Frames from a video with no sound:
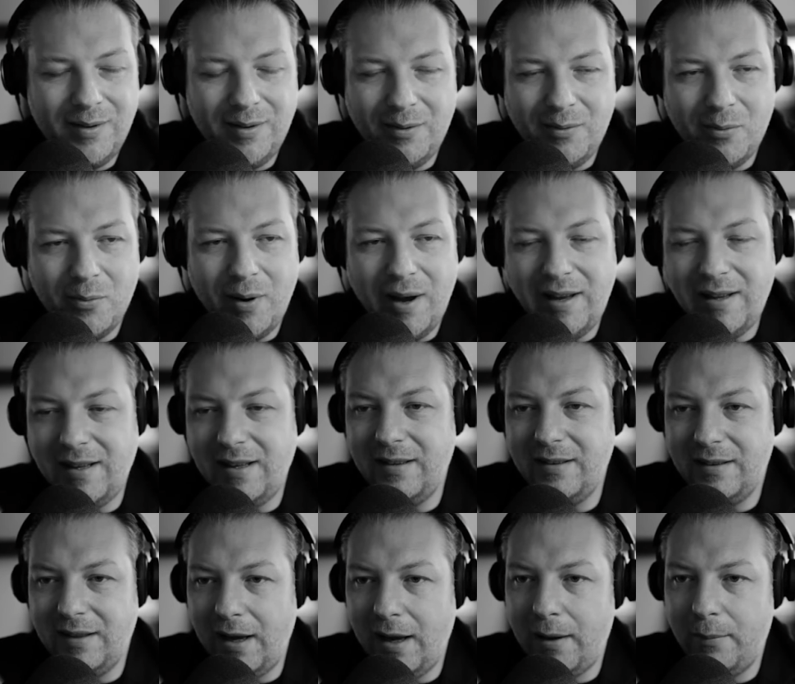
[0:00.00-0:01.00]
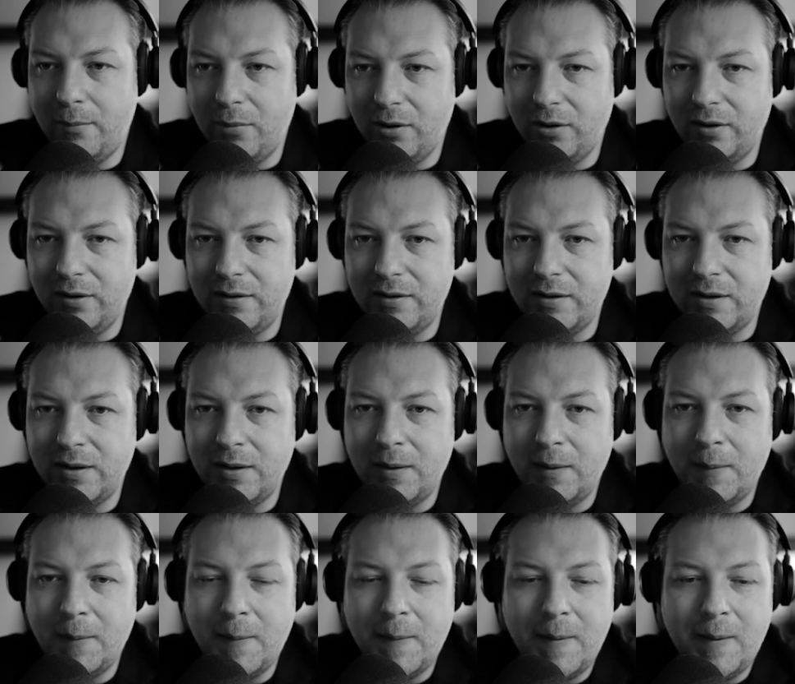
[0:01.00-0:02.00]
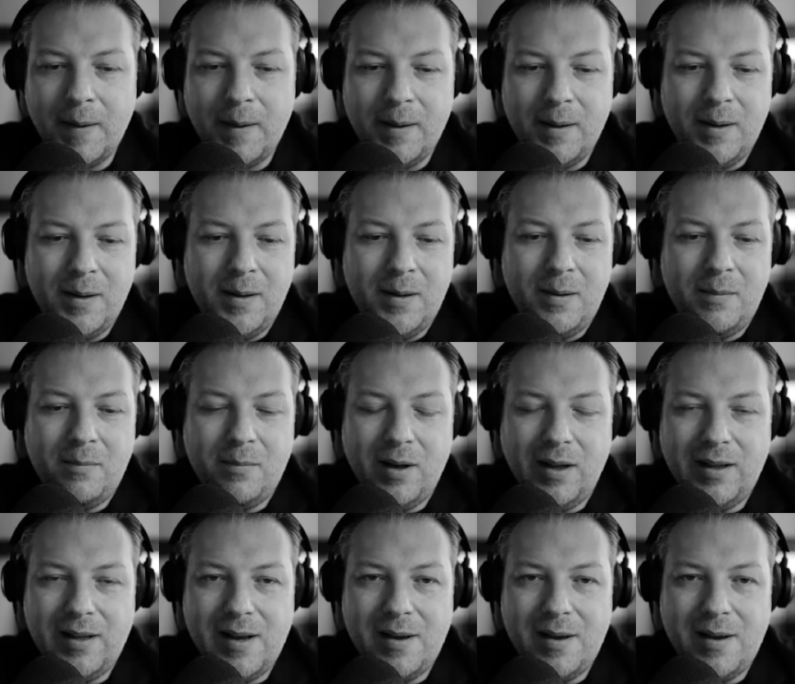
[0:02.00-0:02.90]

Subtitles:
waiting tables, but